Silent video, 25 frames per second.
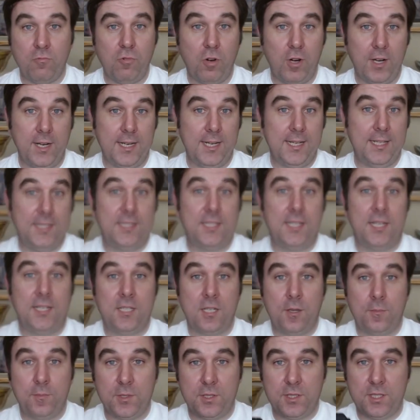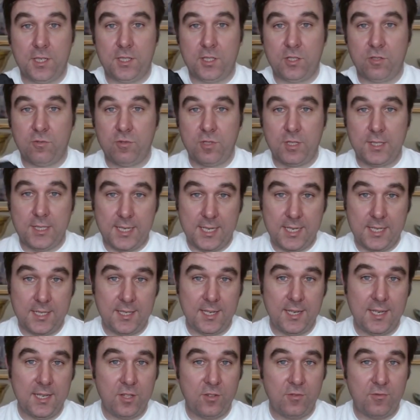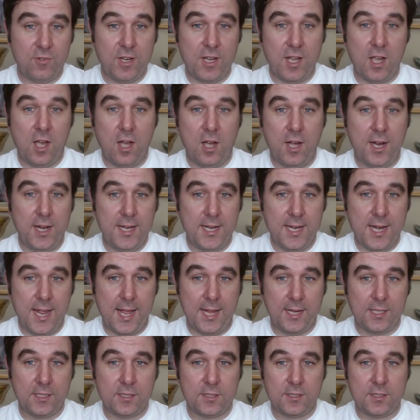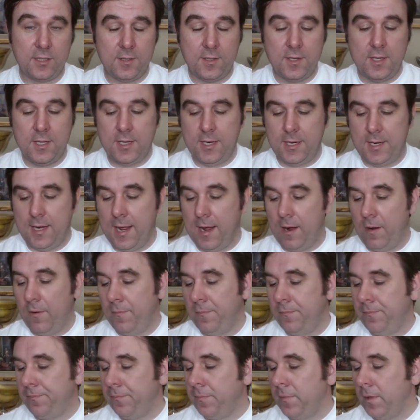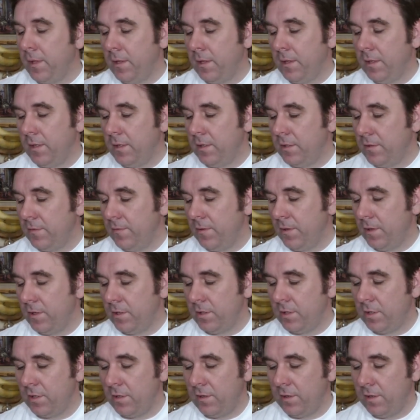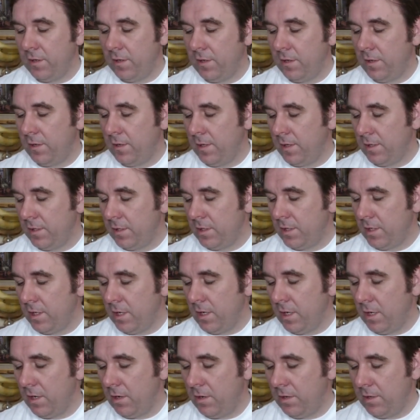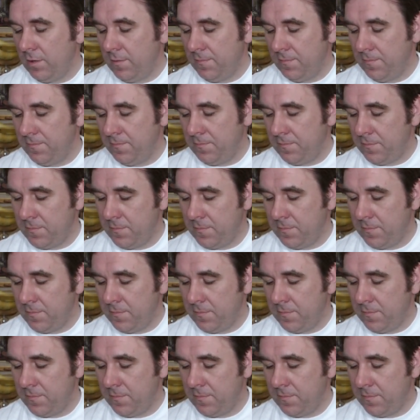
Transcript: Right, let's set up the six hundred D T three i next. Now, first on, let's turn it on.